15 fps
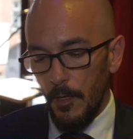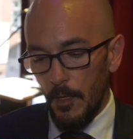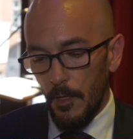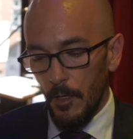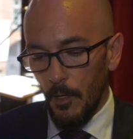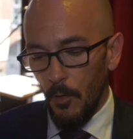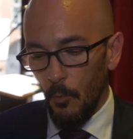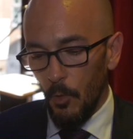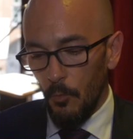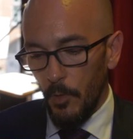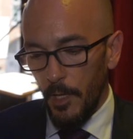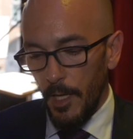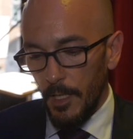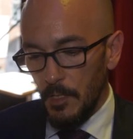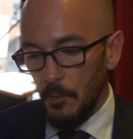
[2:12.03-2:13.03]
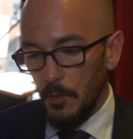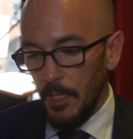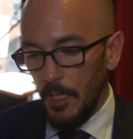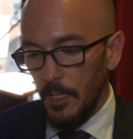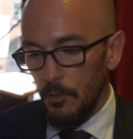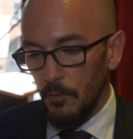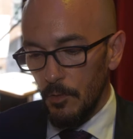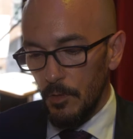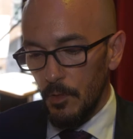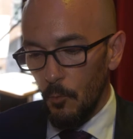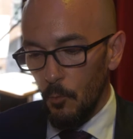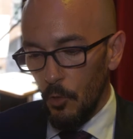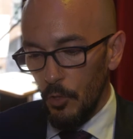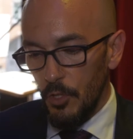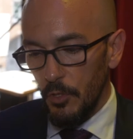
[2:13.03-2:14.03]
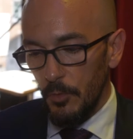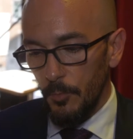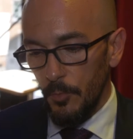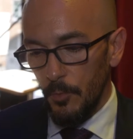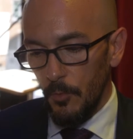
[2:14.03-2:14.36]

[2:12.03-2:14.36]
What we had today during the workshop